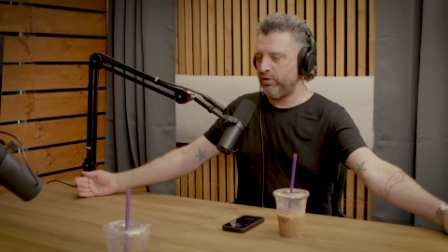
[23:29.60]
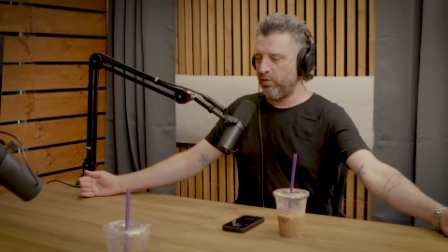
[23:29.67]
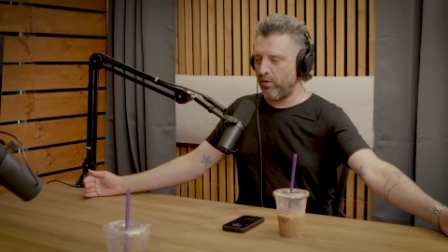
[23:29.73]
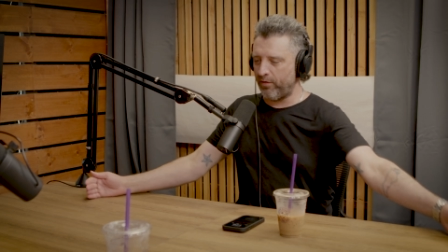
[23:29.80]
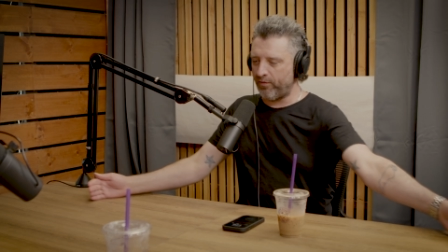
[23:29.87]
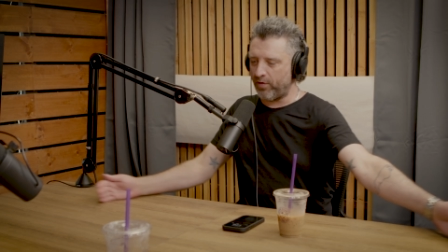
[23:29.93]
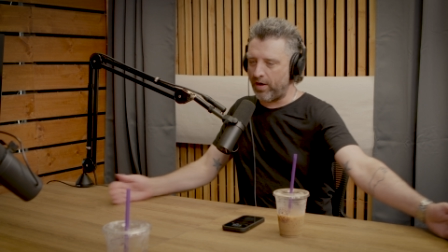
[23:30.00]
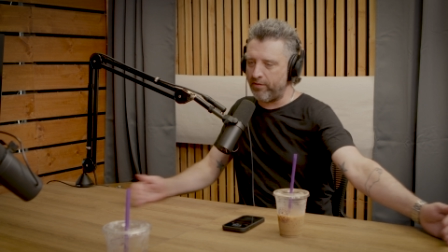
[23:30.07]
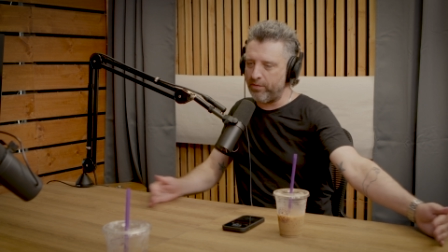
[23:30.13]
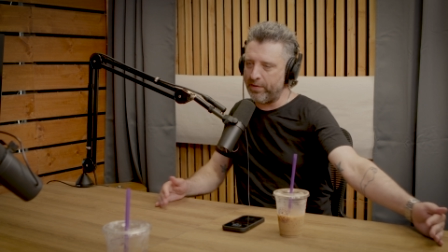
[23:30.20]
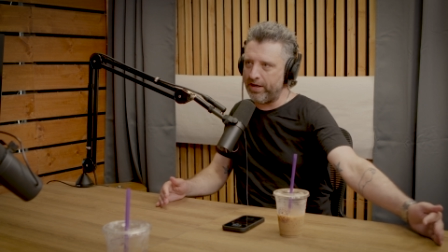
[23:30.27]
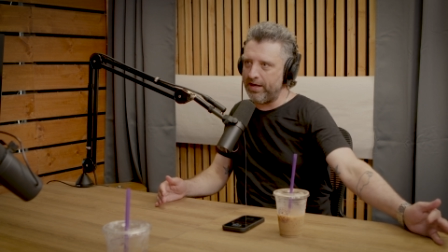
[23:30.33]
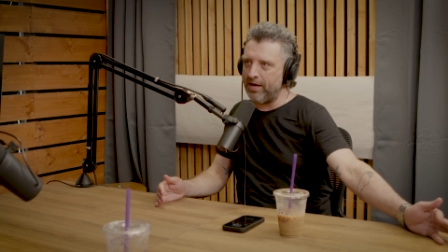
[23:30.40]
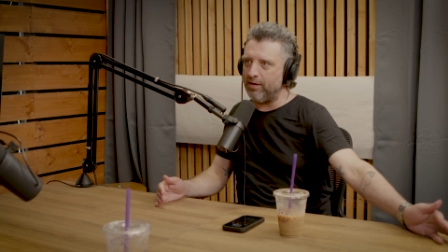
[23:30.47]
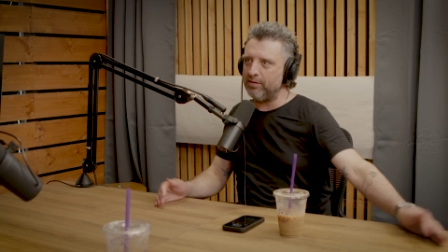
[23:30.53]
do it for
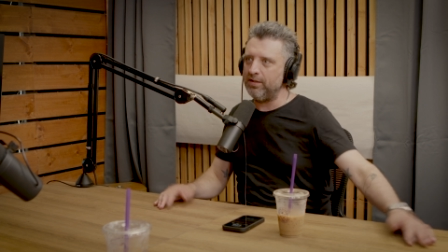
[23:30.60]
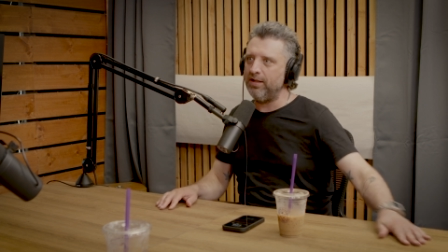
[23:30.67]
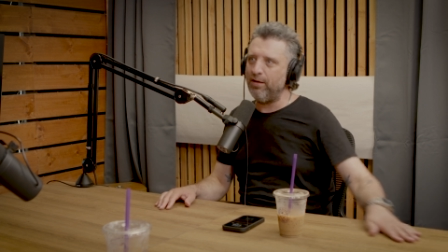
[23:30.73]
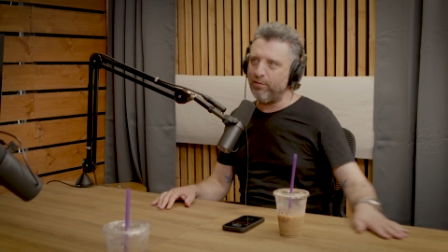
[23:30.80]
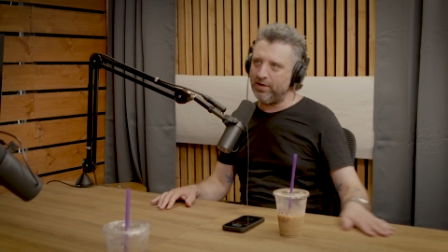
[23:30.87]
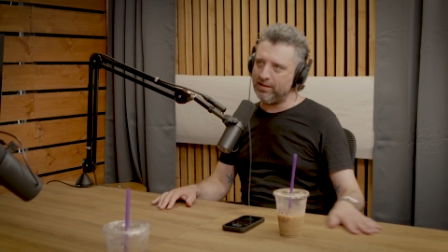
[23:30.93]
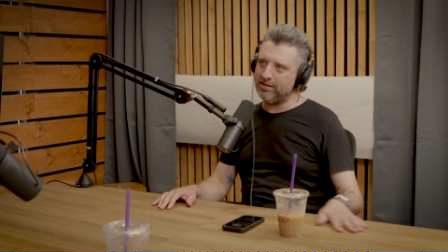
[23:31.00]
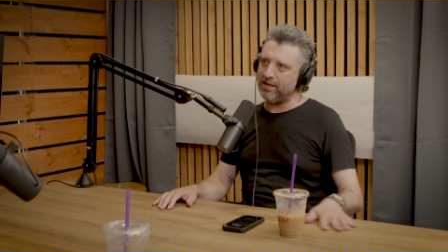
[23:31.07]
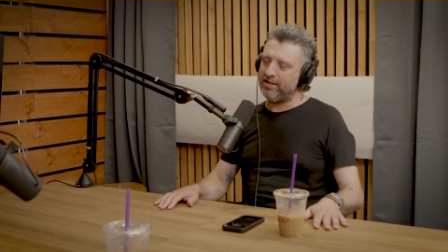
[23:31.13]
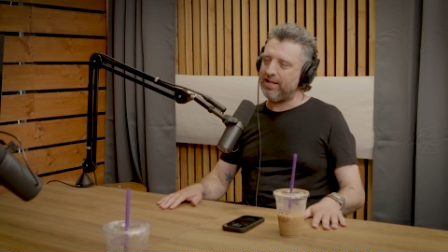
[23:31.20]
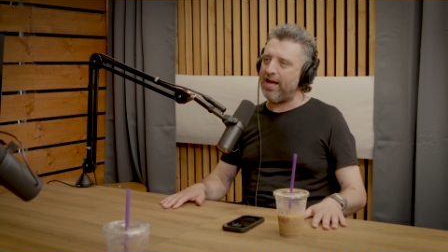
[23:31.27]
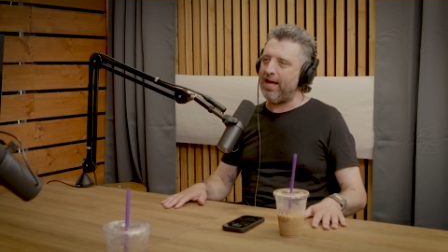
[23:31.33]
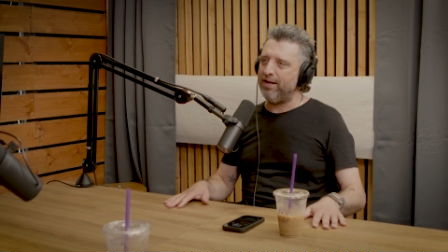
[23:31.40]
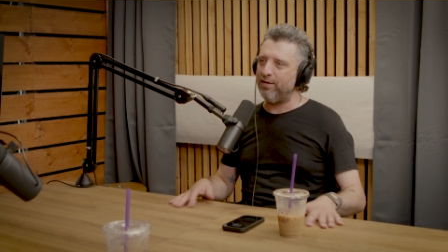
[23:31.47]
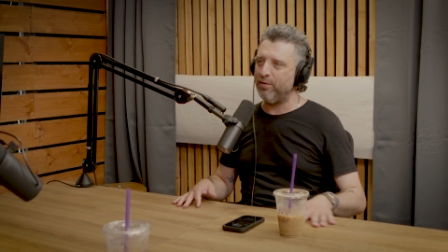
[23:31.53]
everybody else. And then when it's like
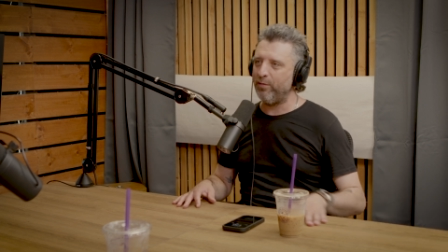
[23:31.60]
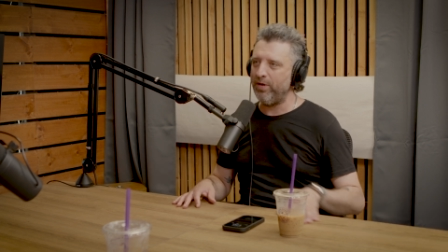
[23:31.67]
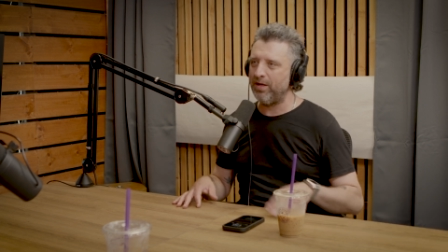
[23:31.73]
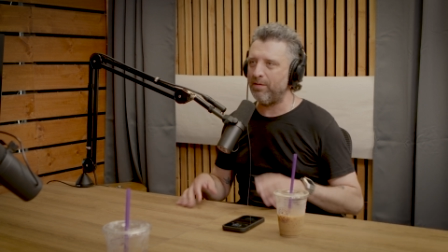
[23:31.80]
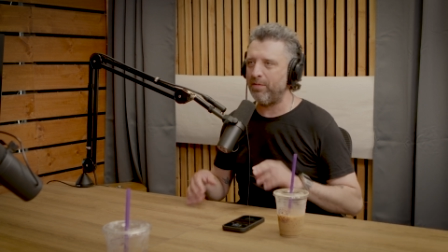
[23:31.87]
the end of the week, I'm